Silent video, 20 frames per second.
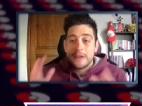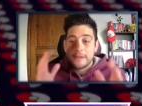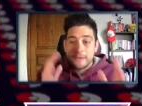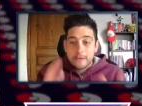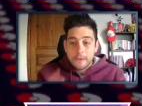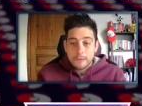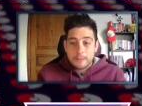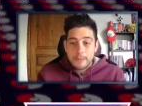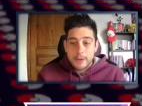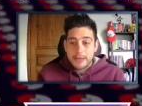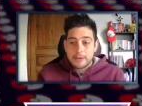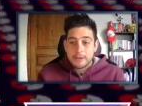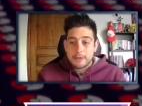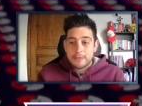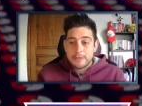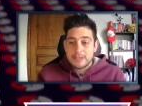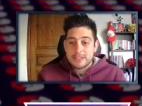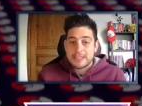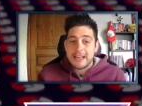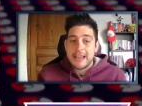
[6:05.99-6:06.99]
Core Breaker
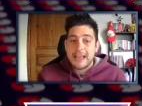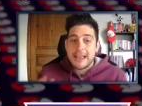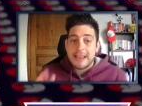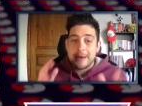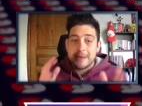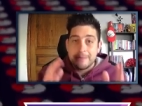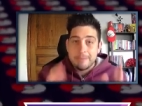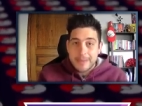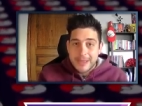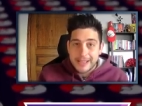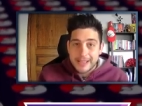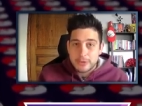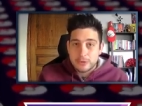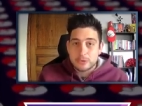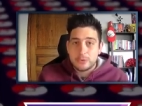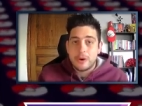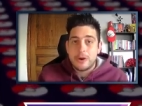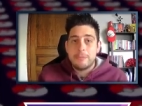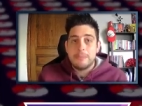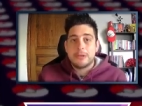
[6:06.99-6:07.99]
of this line, Mega
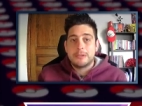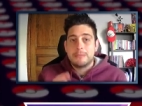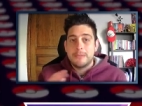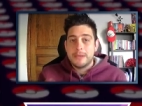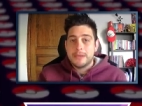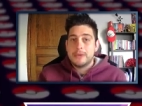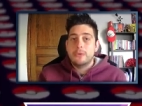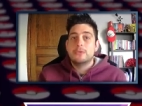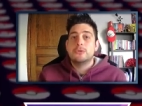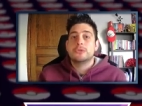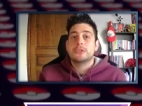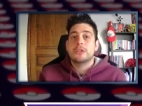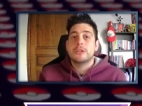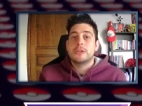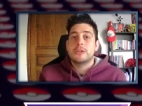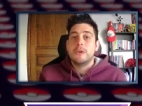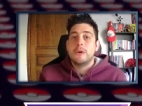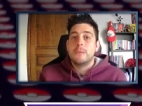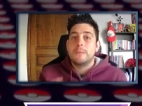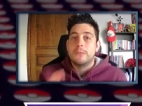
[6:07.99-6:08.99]
Swampert, because it
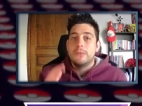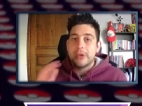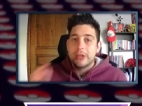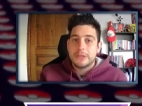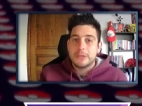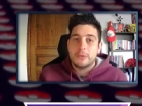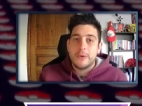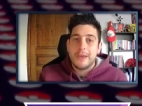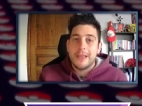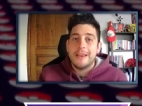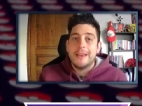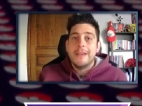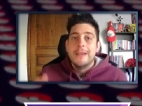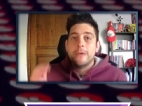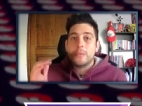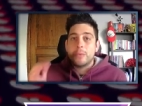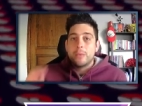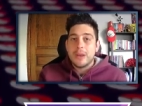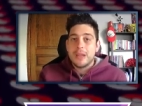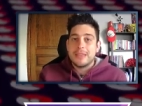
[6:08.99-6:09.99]
can go pretty well
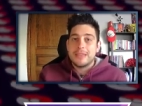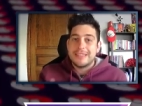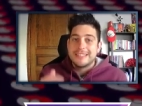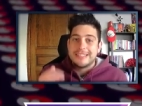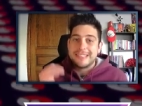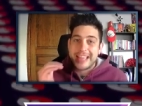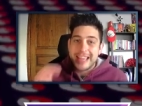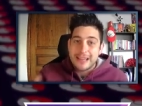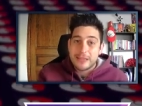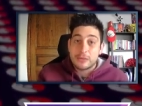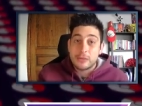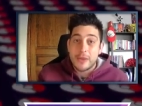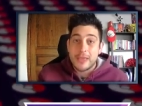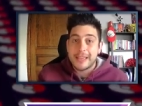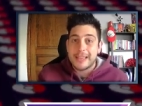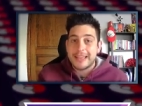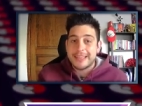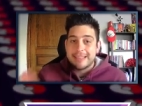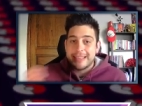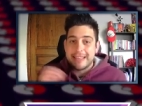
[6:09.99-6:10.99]
with its
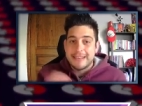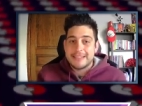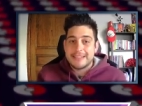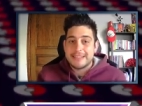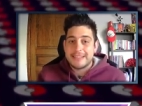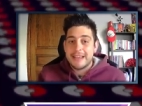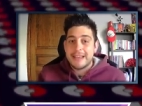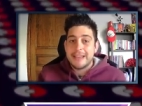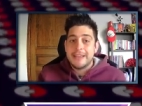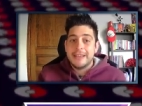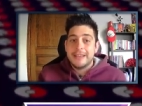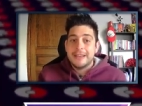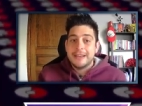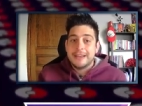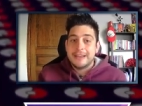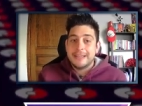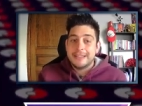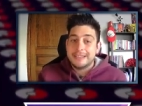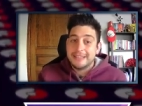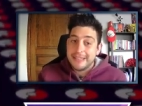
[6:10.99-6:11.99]
Earthquake against uh,
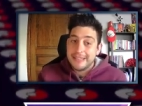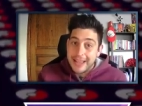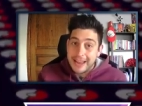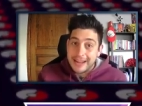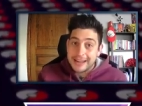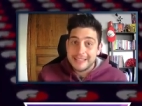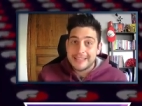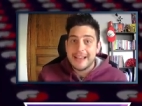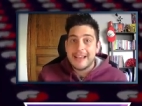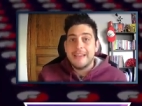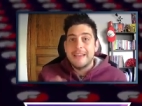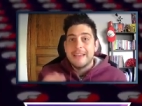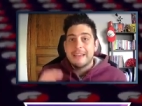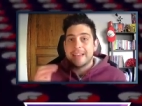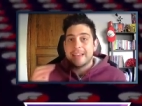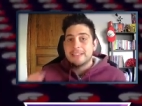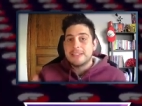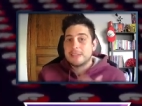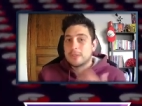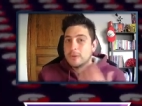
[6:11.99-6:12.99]
uh, Dialga,
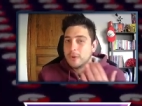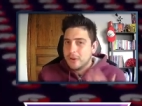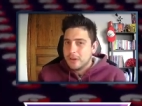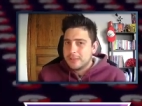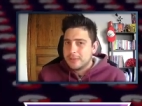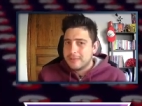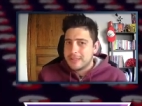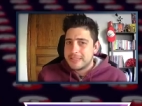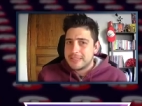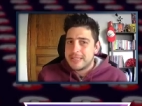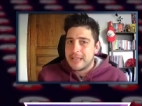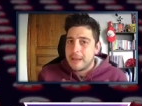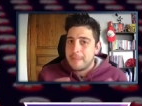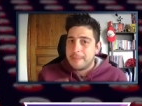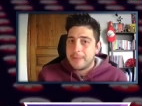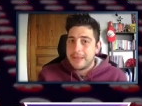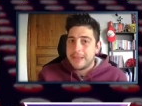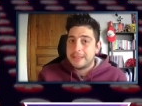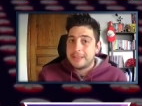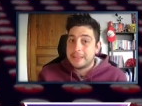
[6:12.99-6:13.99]
has a solid
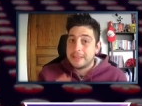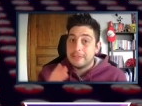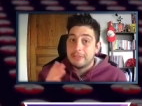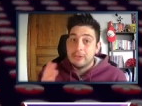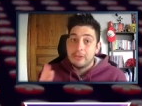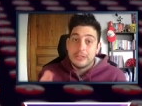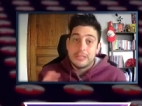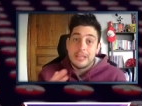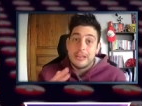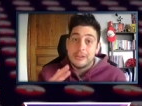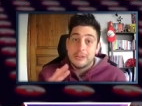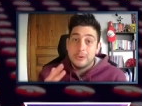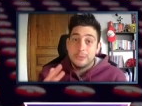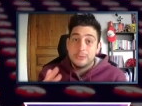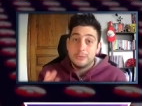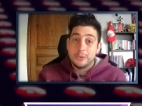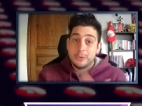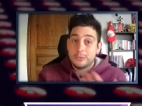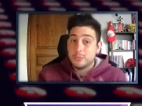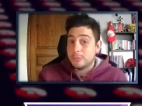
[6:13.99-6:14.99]
matchup and can
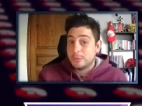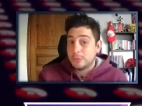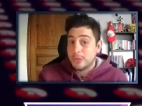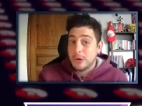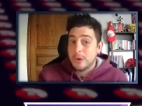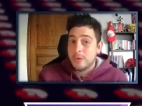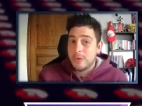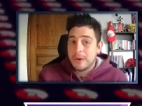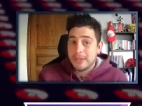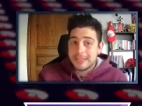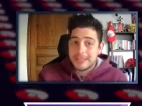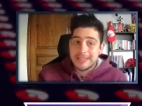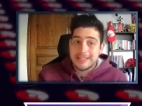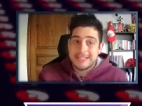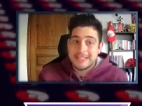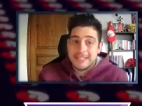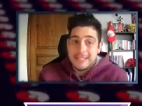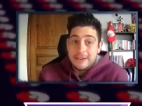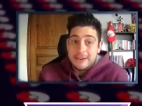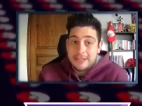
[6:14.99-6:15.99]
go toe-to-toe -to -toe
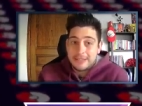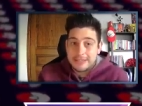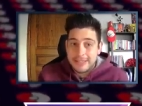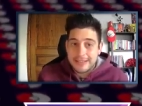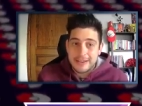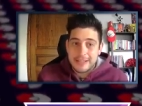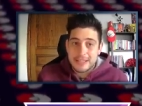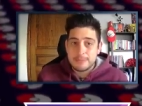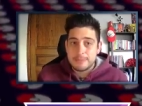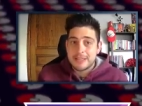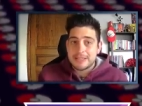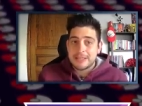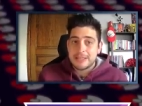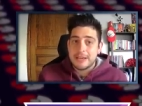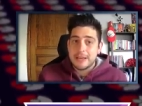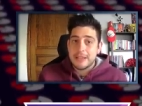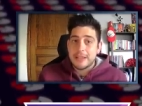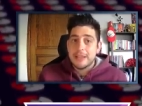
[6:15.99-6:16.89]
against Giratina, especially